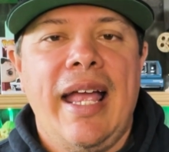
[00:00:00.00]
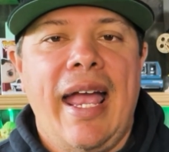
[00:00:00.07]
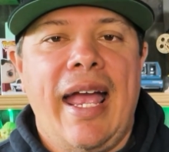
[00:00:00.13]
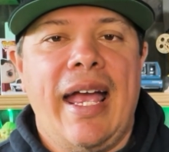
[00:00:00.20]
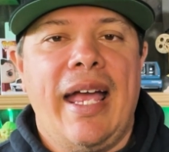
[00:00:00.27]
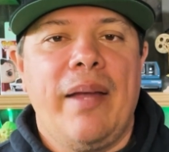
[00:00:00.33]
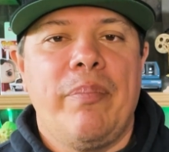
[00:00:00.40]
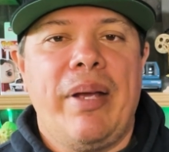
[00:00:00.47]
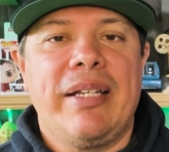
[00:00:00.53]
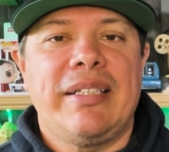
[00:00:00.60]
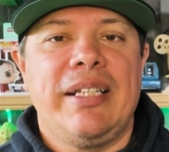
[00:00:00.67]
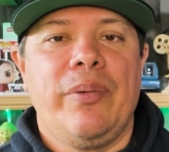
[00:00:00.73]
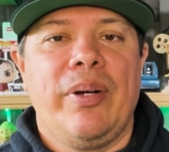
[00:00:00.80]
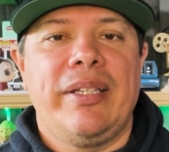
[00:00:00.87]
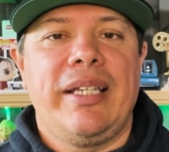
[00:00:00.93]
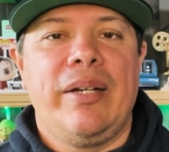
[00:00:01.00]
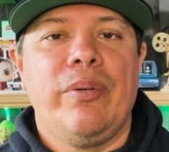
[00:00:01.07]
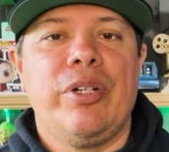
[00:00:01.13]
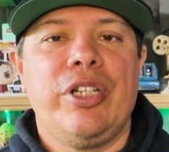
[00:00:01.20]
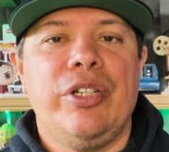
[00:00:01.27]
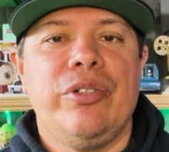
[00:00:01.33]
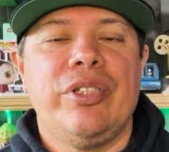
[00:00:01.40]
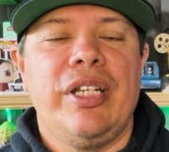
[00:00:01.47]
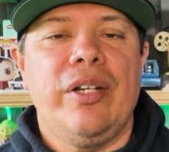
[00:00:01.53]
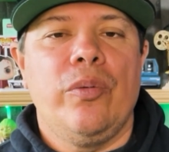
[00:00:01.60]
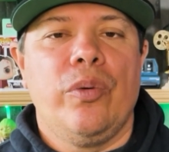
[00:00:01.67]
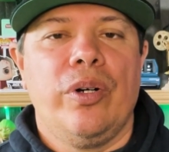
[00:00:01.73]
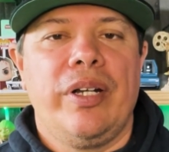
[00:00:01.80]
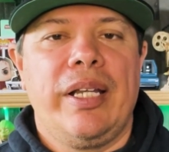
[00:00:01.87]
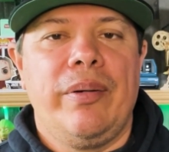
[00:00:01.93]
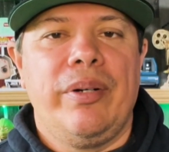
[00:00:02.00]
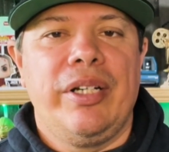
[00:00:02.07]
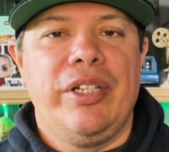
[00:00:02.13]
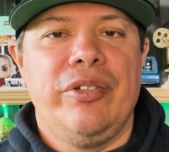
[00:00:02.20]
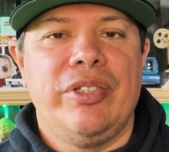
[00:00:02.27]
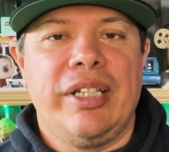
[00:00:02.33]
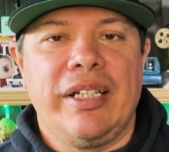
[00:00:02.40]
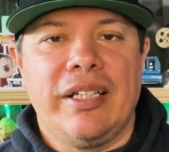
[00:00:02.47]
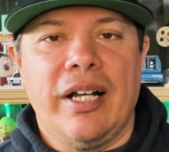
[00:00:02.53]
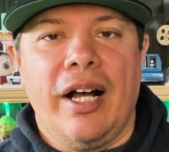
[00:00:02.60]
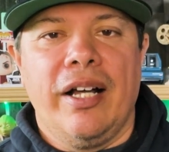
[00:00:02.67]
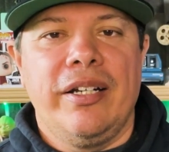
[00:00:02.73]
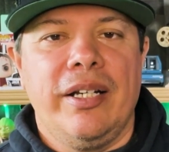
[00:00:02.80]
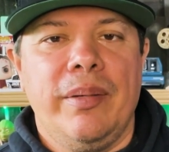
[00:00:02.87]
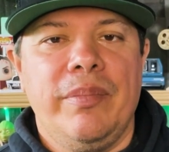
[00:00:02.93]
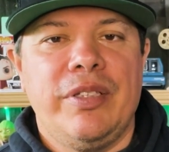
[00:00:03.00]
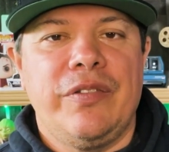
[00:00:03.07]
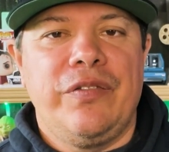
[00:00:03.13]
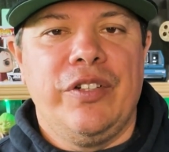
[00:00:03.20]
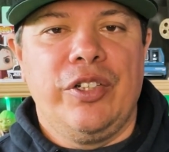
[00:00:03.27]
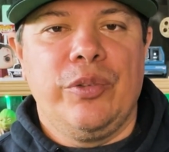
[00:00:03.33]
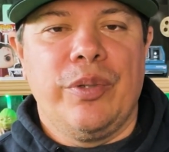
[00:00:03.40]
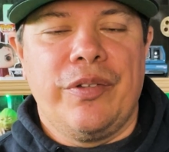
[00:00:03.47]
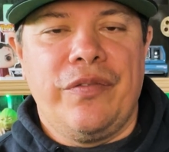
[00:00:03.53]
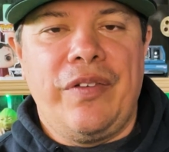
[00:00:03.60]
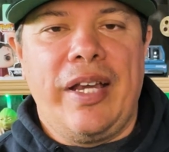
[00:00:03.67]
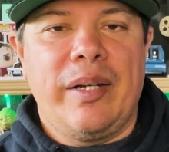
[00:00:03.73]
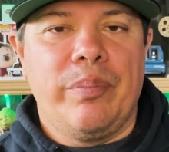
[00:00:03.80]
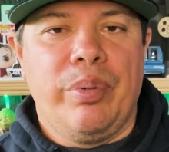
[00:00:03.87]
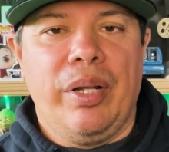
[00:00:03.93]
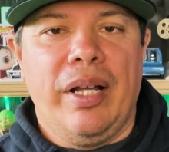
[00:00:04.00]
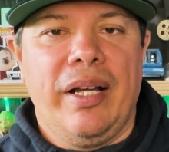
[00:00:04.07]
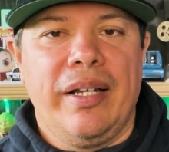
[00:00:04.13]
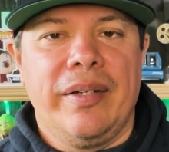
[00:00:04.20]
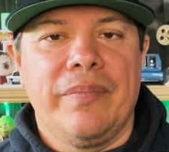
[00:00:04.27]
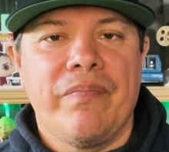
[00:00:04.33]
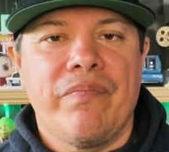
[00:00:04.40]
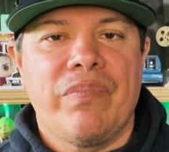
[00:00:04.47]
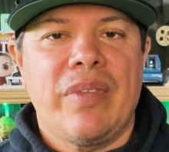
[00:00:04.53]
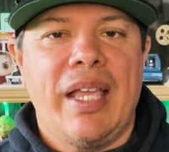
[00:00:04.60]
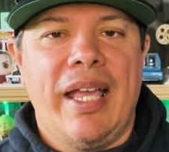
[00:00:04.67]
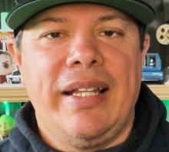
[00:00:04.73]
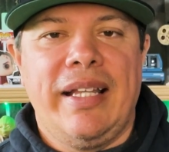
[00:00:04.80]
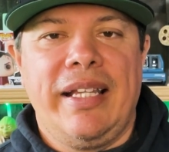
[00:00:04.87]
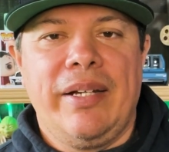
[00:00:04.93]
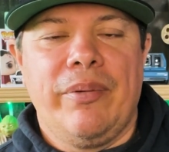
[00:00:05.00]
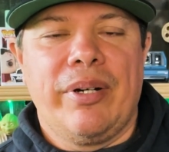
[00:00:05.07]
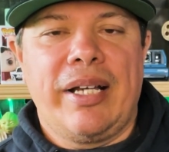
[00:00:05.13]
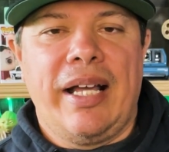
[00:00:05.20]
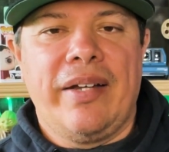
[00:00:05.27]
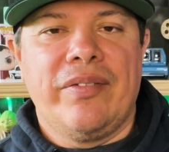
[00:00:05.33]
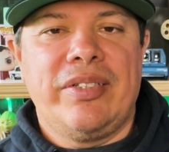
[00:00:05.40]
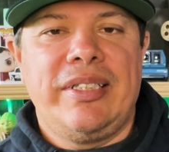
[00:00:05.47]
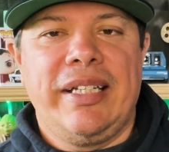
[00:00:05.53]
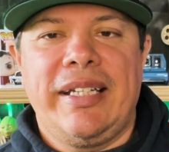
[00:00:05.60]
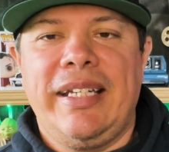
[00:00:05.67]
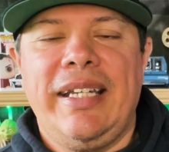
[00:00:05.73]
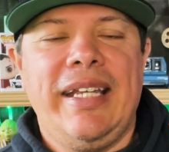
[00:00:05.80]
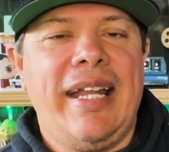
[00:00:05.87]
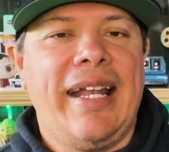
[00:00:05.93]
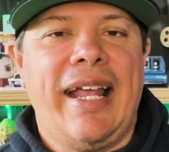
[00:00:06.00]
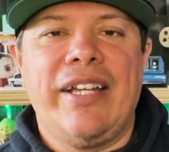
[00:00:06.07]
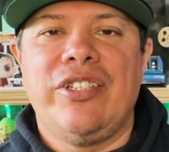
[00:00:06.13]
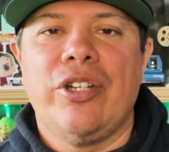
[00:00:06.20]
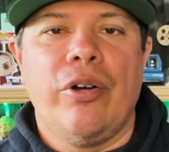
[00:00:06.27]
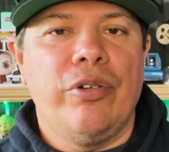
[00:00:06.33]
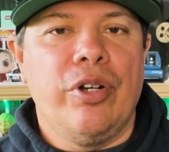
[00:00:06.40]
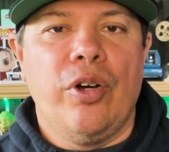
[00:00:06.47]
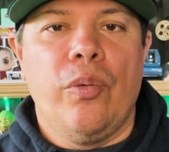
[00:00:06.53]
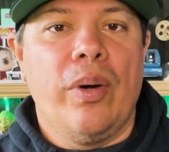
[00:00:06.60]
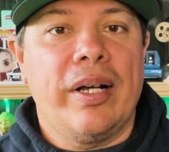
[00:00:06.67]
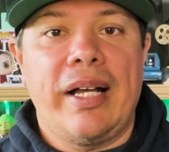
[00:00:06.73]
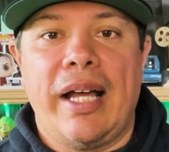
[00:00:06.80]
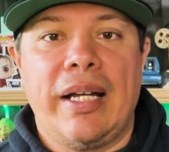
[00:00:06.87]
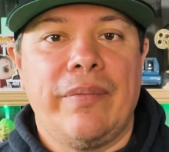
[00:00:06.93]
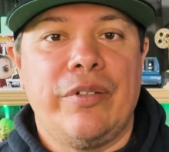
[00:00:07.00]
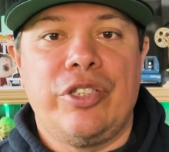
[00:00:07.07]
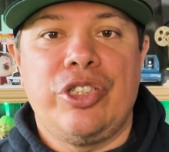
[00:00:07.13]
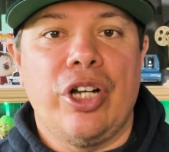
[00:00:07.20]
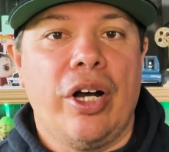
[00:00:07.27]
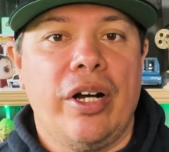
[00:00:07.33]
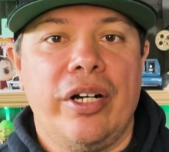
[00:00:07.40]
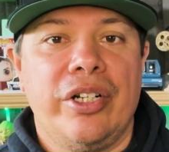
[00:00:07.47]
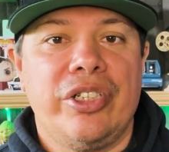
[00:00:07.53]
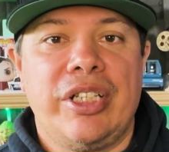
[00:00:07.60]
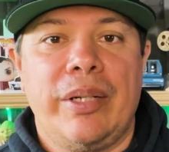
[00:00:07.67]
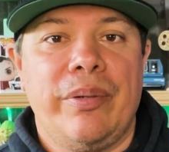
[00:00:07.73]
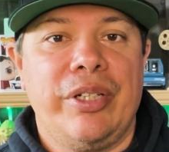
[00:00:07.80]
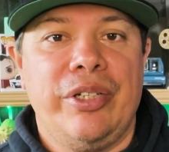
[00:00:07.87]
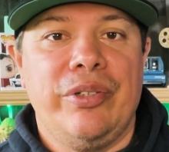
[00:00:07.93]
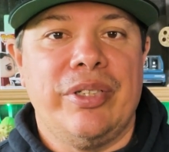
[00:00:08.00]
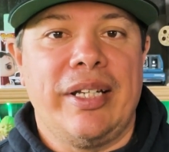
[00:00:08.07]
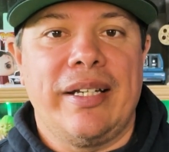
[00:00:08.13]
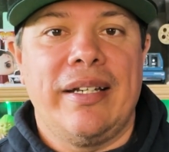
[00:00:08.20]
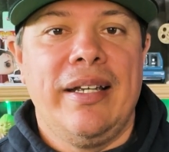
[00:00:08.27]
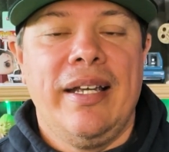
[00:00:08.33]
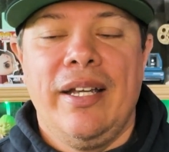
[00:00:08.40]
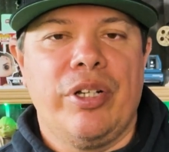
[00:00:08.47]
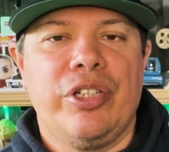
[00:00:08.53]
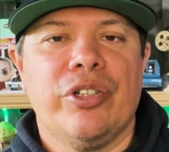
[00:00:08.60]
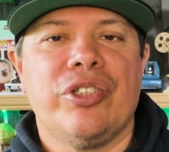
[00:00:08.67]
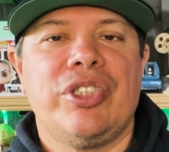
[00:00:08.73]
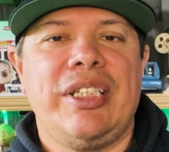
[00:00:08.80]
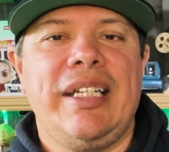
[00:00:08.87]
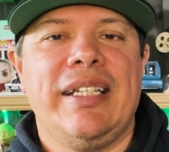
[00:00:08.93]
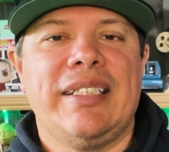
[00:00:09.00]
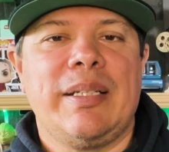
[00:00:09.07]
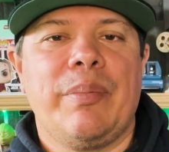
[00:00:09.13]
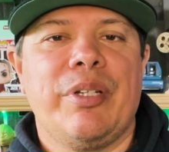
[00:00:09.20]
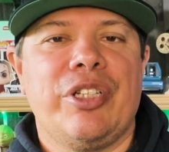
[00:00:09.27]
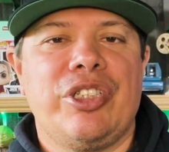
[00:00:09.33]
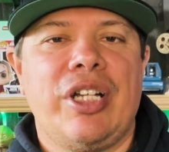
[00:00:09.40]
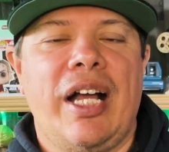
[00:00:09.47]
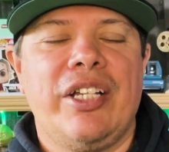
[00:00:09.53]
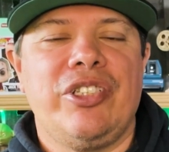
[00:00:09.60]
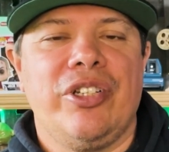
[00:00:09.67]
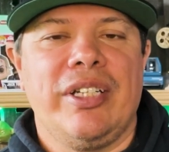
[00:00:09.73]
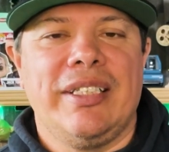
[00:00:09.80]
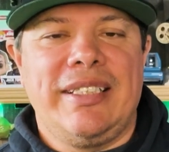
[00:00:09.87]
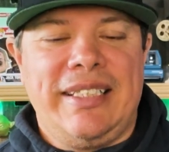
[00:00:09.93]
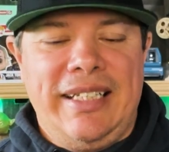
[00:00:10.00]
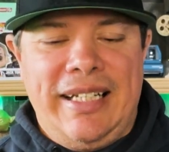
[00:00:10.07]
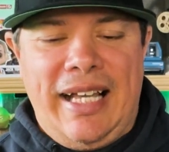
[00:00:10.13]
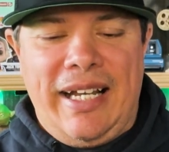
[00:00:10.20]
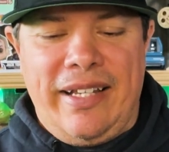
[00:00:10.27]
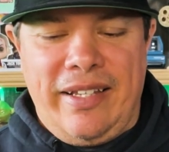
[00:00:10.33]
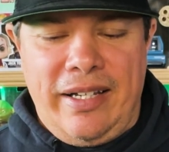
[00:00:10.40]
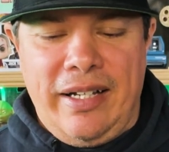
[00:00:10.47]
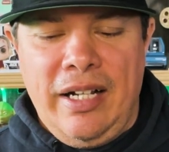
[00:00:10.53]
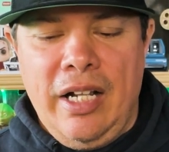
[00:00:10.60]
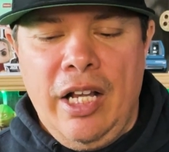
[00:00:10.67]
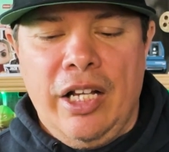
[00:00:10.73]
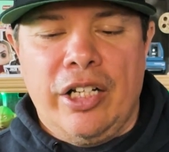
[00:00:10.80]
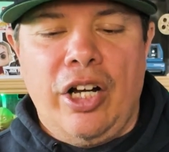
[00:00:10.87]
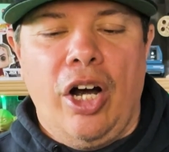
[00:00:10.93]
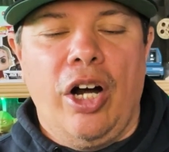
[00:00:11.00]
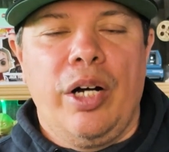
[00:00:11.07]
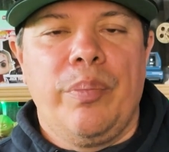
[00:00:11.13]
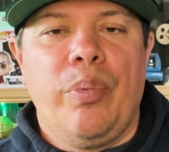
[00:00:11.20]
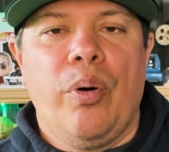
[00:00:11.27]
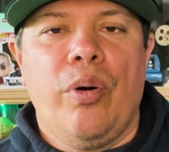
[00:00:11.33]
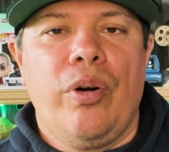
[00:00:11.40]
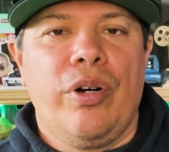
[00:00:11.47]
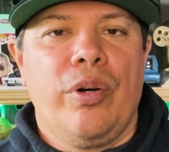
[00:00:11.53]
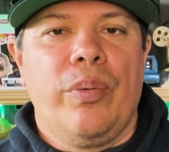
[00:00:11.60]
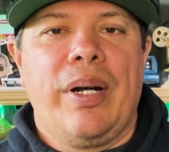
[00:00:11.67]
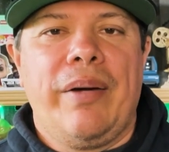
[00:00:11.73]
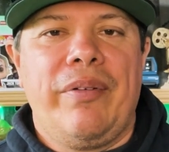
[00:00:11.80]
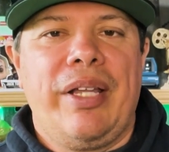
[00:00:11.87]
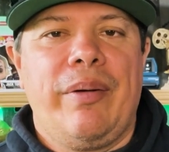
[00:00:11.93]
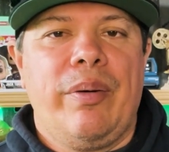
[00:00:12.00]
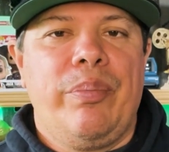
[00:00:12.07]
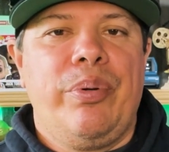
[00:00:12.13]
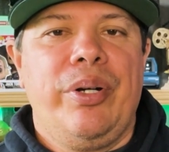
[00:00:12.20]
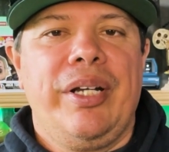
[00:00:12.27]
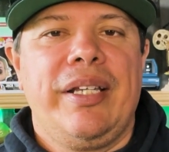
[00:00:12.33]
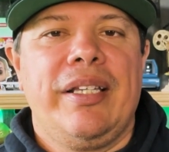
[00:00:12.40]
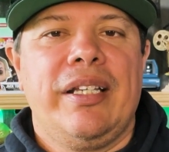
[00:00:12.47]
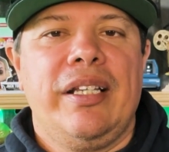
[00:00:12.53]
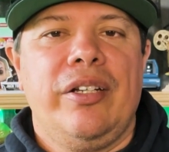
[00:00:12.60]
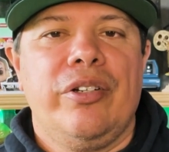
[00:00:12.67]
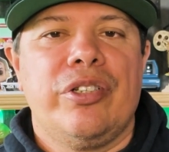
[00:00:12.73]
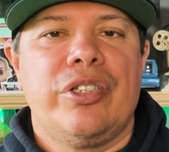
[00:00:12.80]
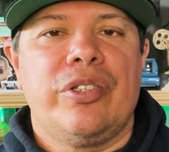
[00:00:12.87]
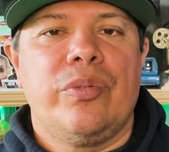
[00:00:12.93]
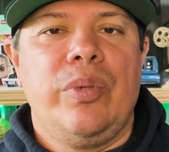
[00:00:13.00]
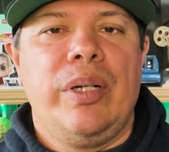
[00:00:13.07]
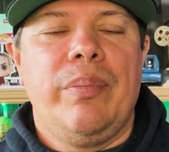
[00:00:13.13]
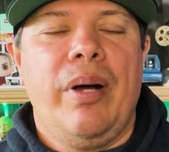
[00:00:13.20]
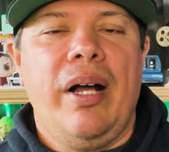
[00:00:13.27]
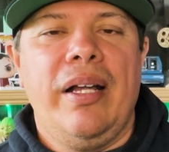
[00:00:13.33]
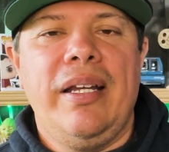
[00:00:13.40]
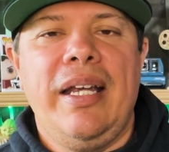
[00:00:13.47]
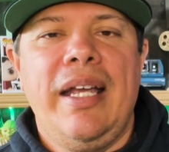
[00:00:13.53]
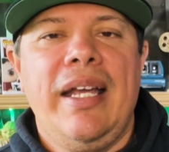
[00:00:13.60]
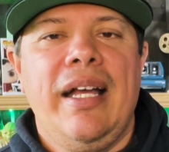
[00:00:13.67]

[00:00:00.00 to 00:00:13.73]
And basically what they were using condoms filled with fake blood, and then they were kind of sticking it, and I don't know what kind of a charge they were using. And you'll see in some of the shots, you can see kind of the cardboard or whatever they were putting the little squib on.